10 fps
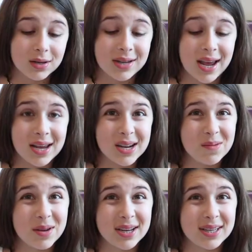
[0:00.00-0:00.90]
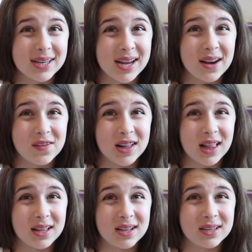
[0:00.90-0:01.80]
Tan because it's kind of
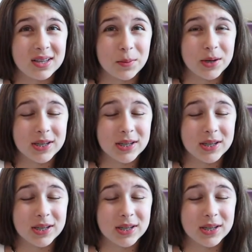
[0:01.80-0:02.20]
a summer